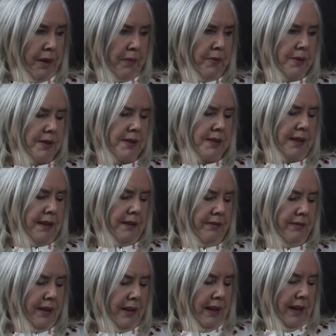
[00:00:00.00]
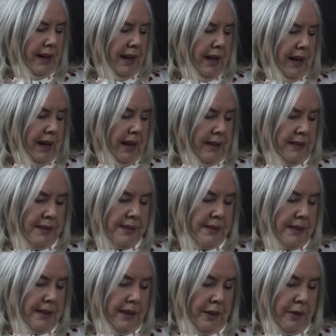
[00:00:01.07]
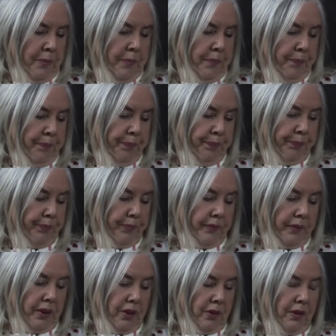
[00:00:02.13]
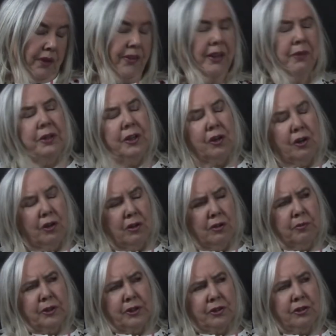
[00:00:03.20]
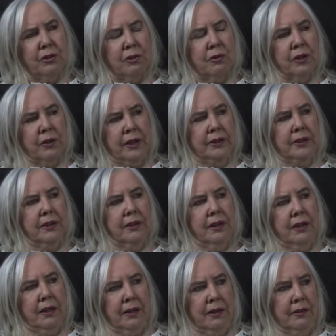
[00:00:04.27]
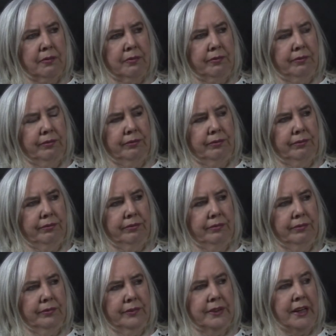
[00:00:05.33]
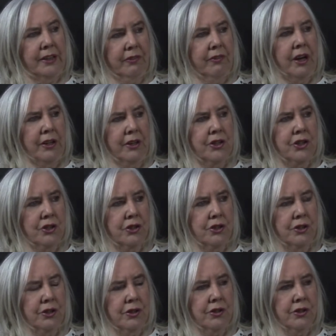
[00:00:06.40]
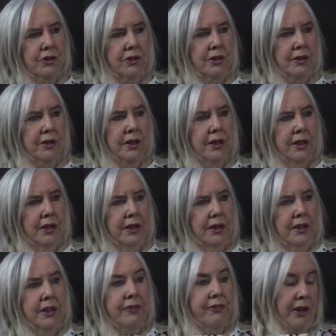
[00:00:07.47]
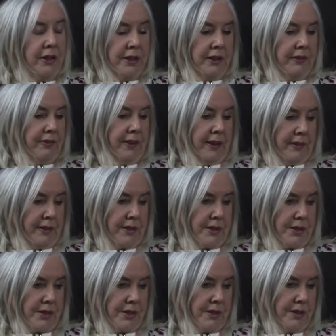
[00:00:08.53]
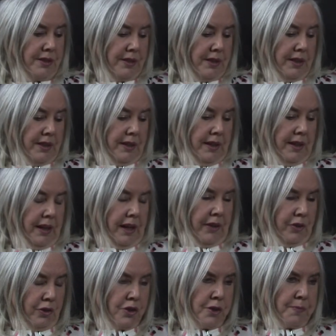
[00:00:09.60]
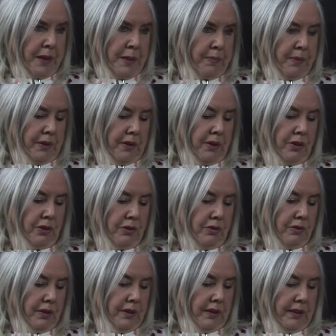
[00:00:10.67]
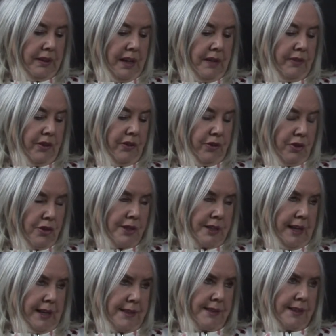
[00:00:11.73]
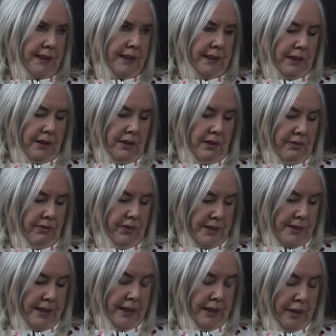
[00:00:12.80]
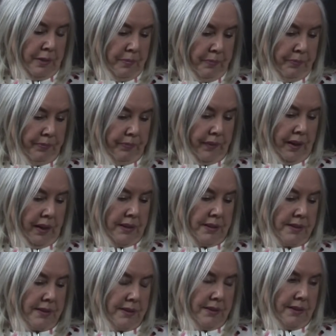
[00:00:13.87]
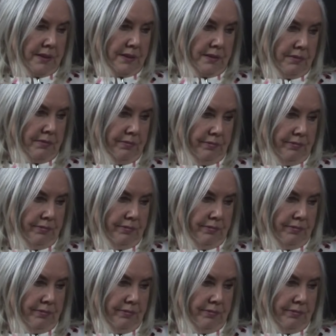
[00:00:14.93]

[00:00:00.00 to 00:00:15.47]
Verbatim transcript: members of staff. And, um, you know, I think we, uh, we do owe a great uh, debt of gratitude to the, the founding fathers and those people who give enthusiastically of their time and their